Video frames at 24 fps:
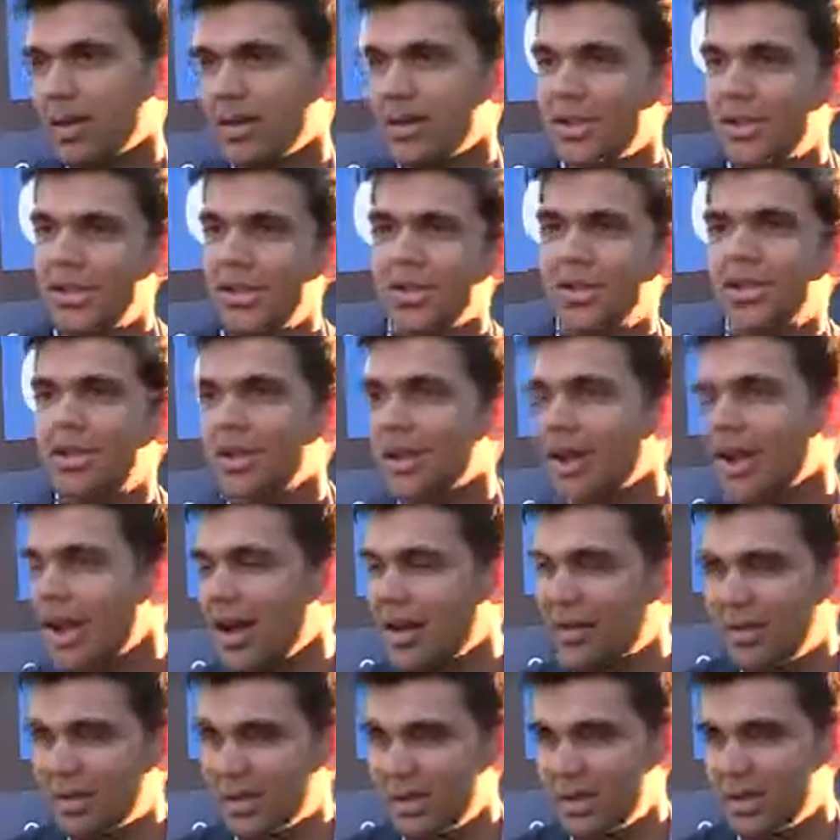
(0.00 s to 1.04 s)

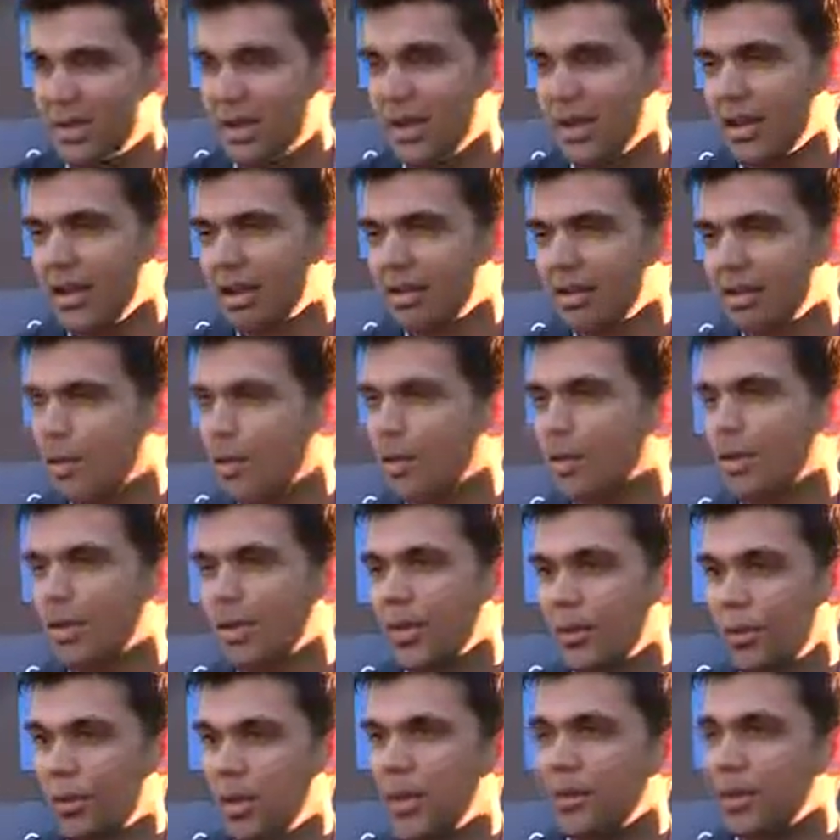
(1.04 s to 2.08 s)
6.5% over
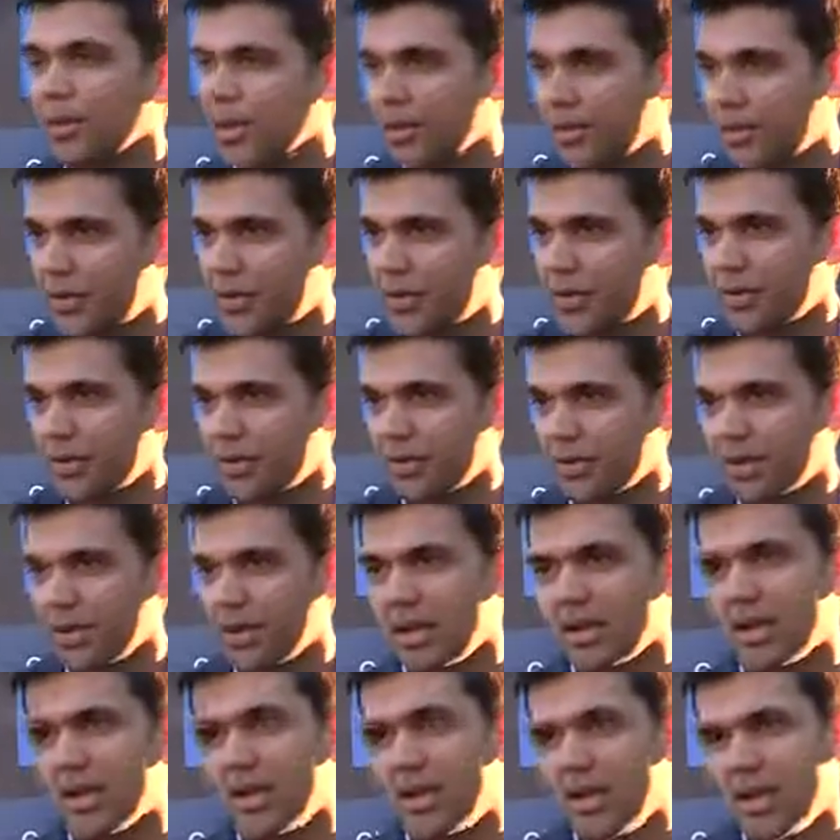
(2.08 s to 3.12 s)
the 1 month
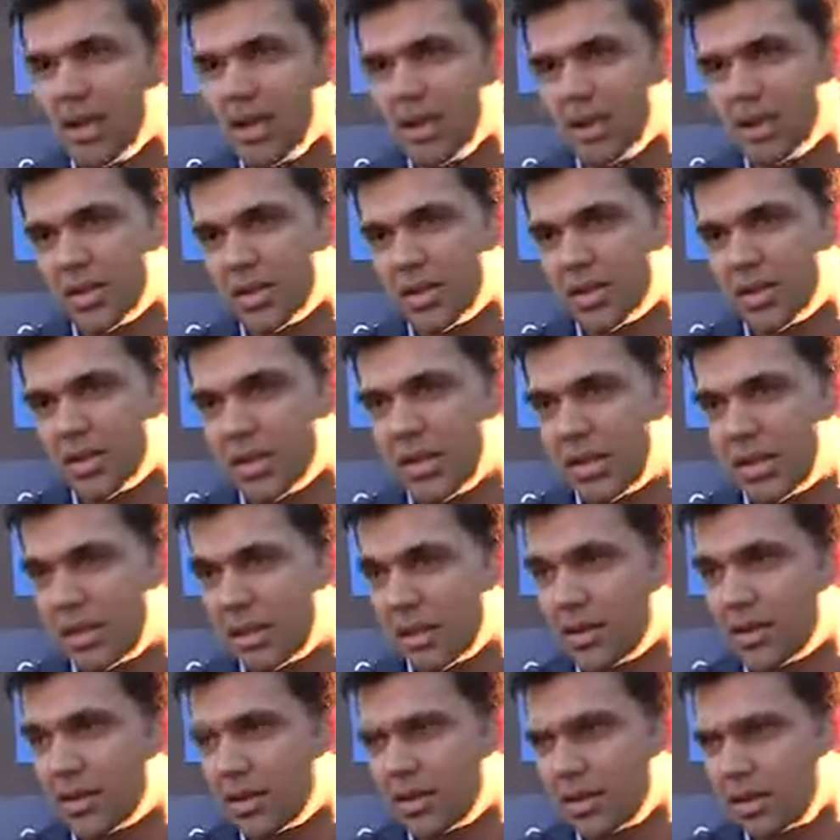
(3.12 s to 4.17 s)
treasury is
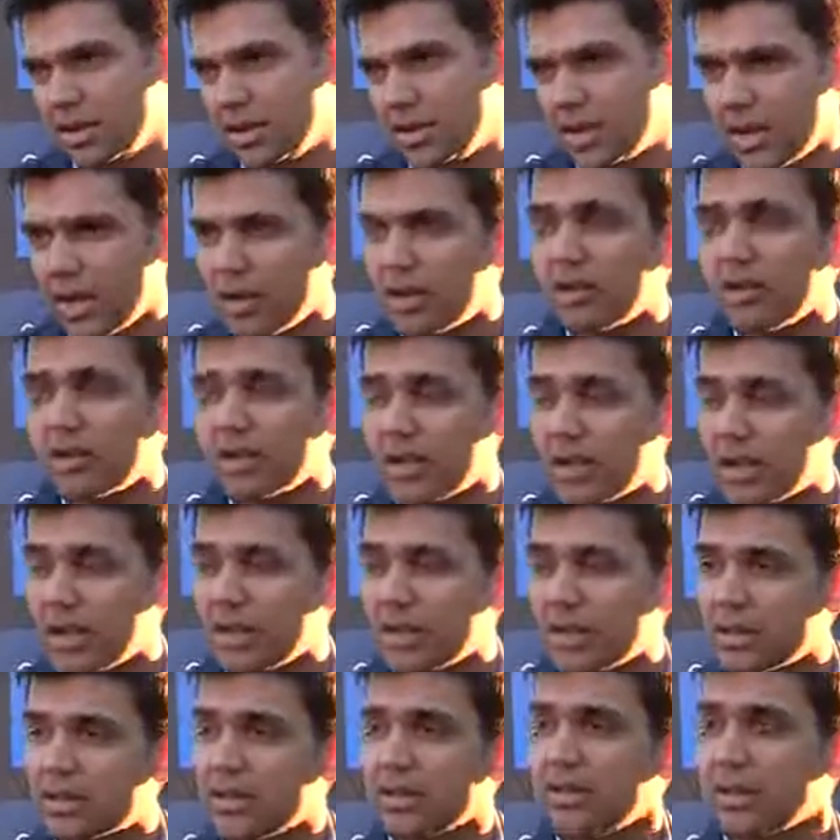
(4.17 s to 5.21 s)
a general
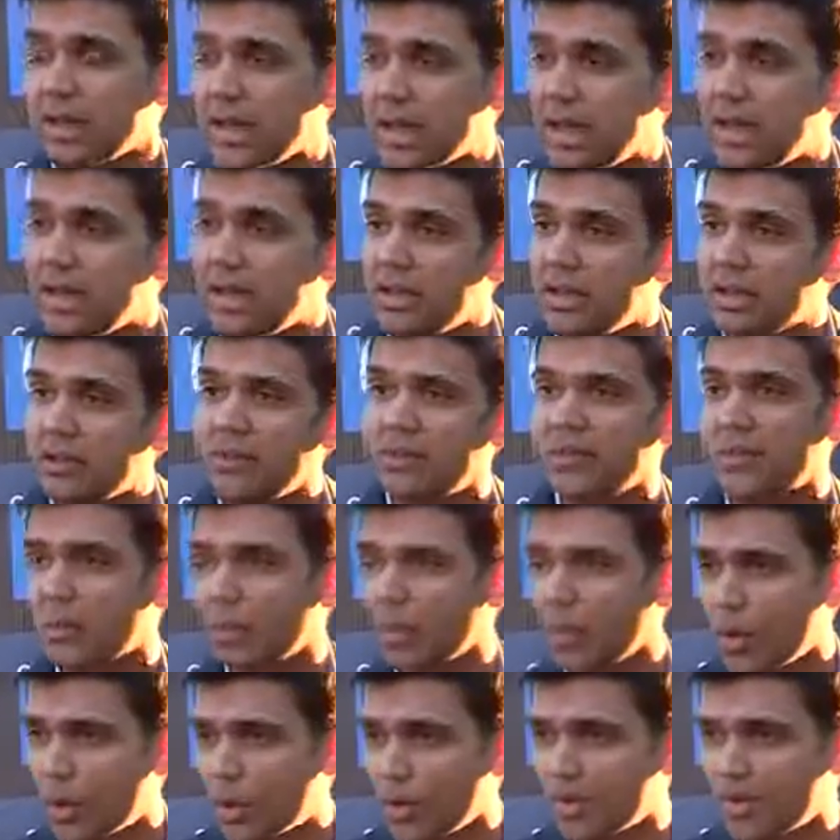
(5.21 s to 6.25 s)
yield need for
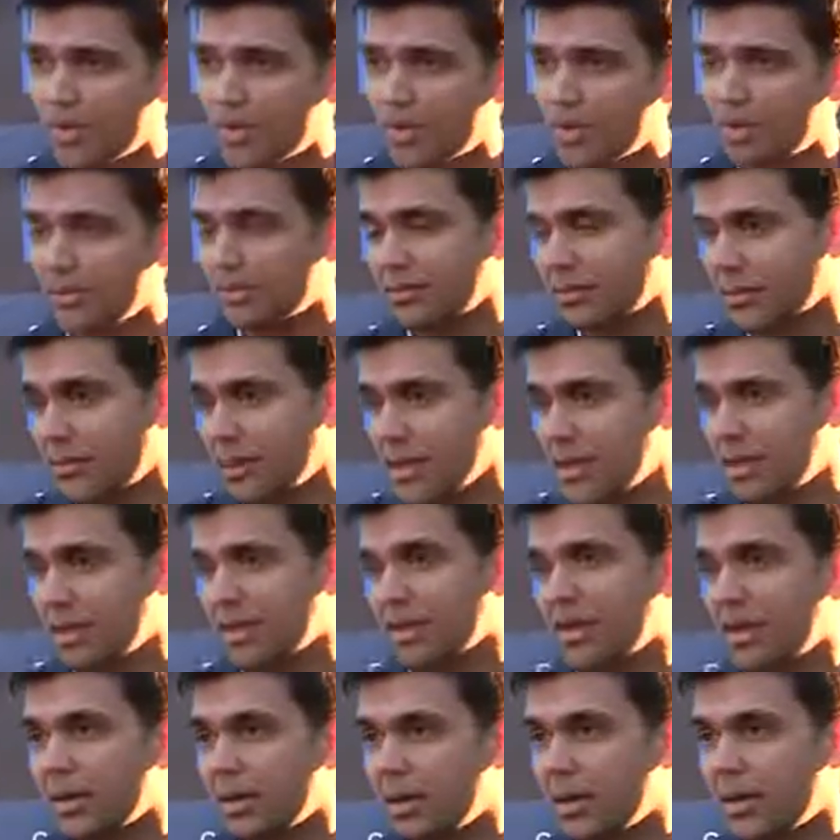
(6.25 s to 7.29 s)
most fixed
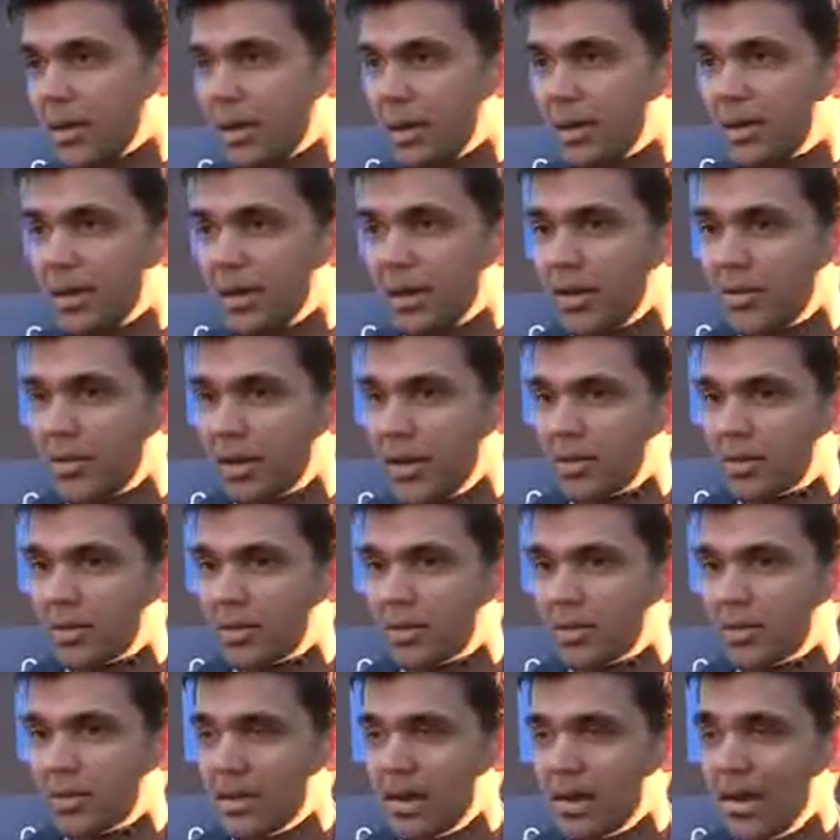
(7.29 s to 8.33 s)
income oriented
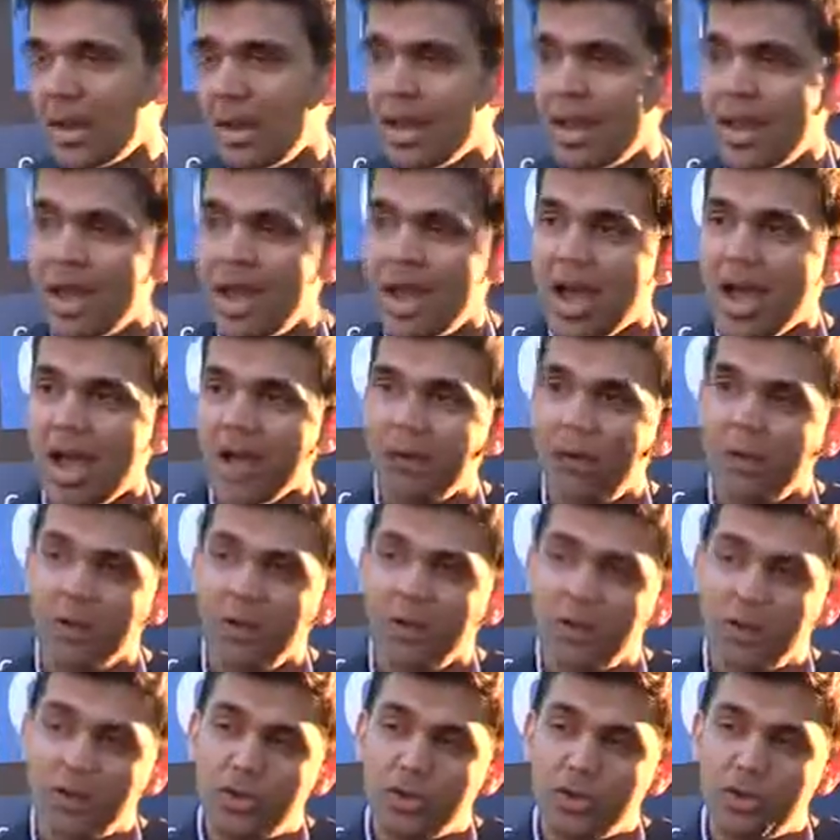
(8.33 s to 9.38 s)
investors, and we're
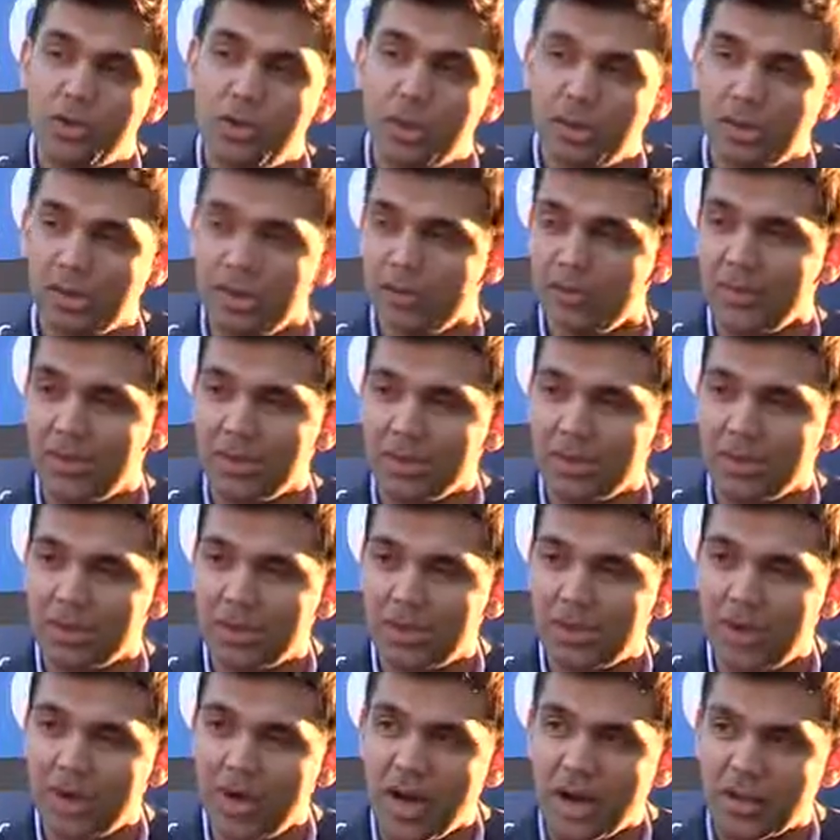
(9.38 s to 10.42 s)
going to build an investment
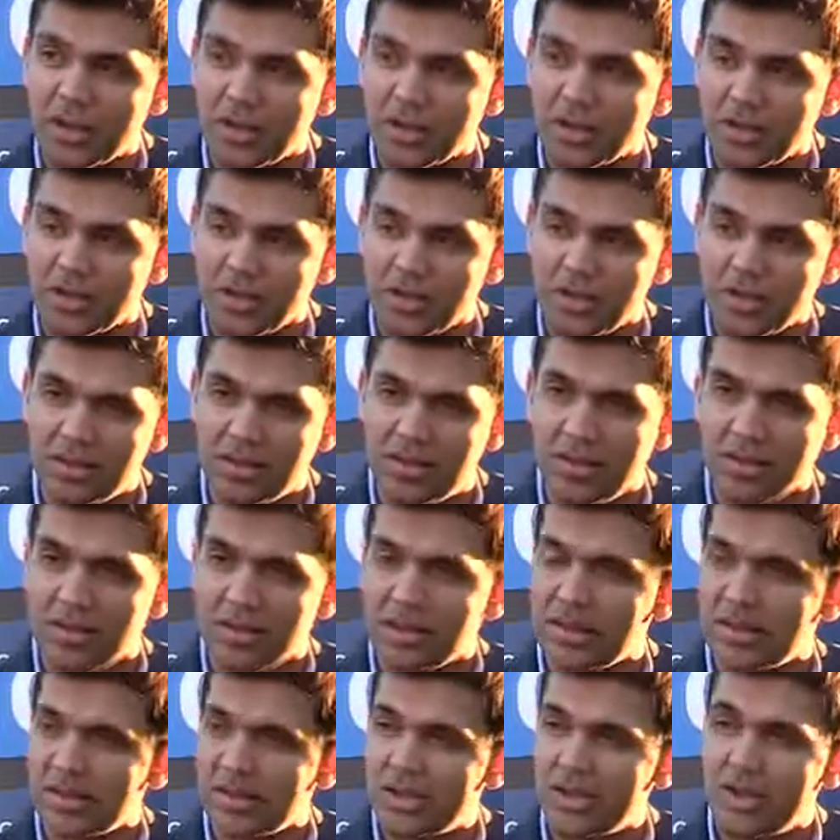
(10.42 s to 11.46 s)
strategy that
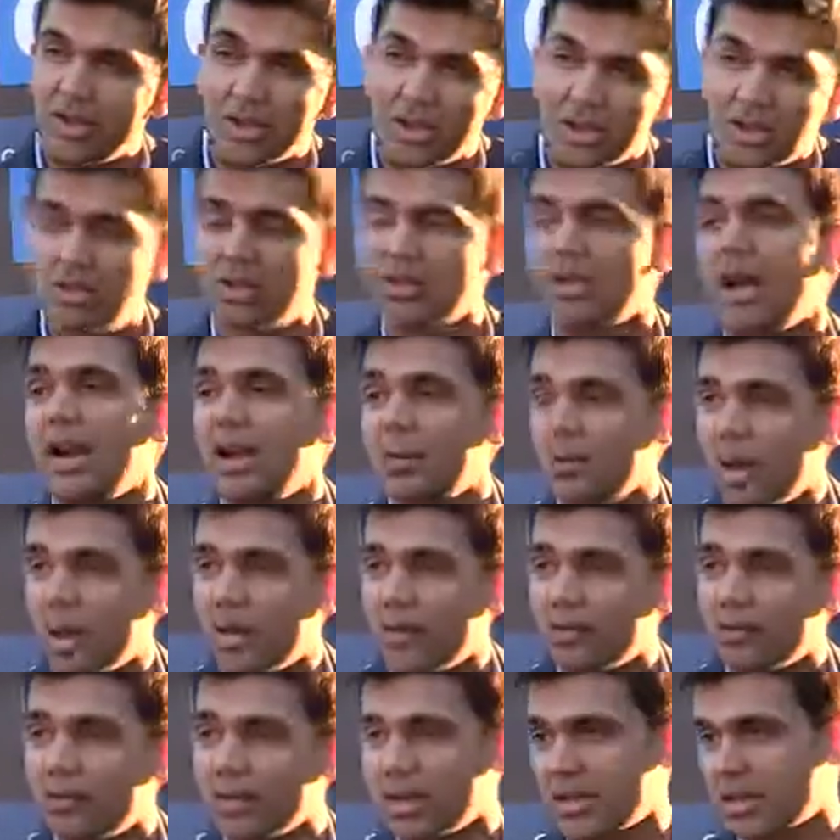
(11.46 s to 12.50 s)
takes just the right
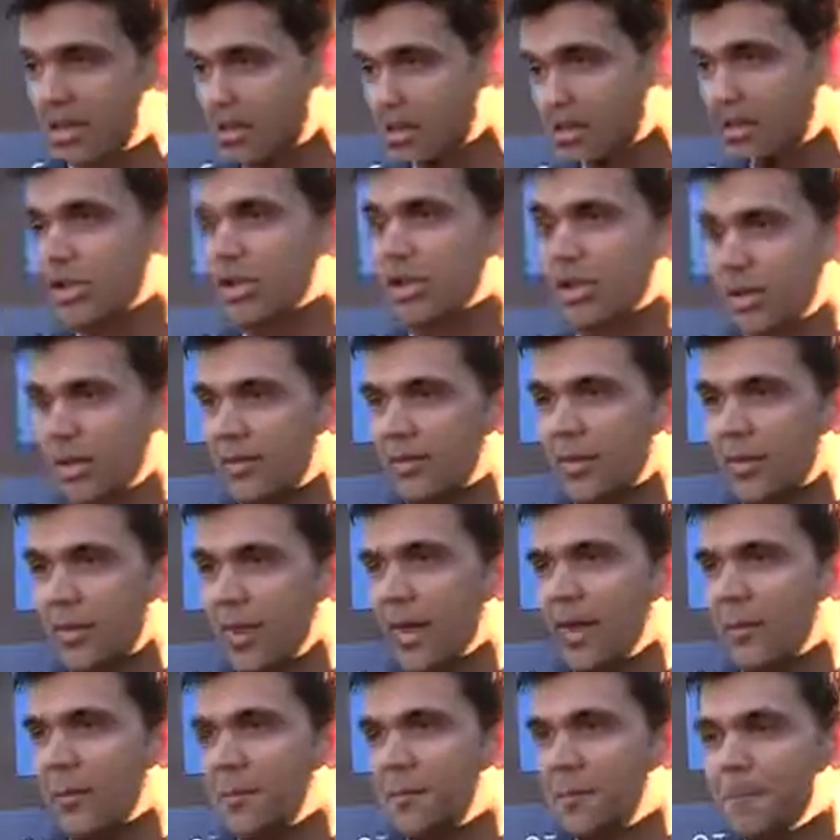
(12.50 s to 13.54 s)
amount of risk to deliver
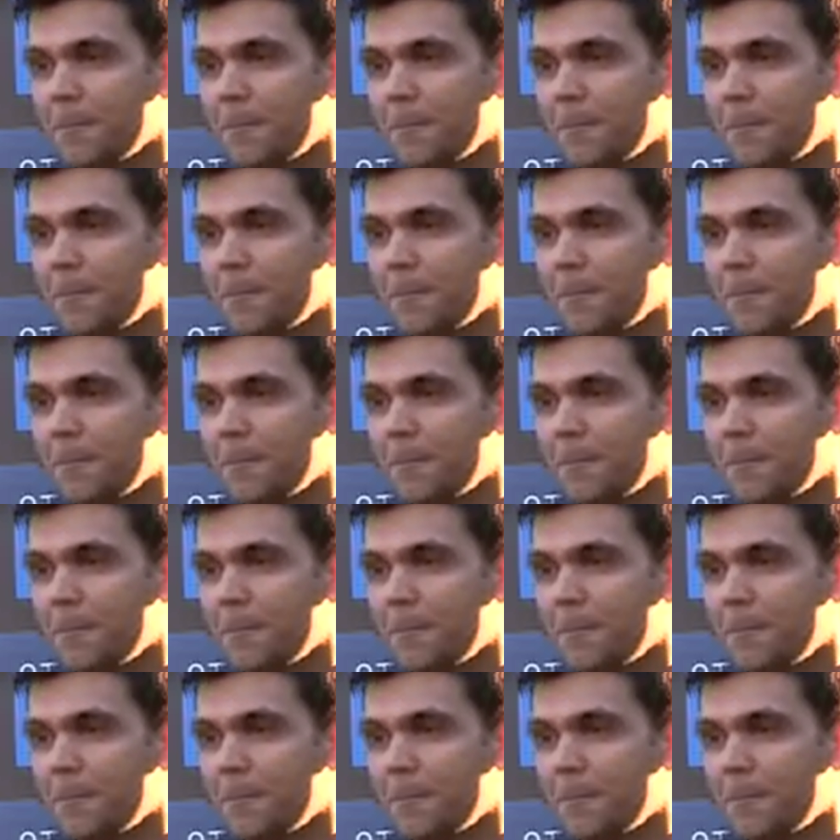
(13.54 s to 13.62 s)
that.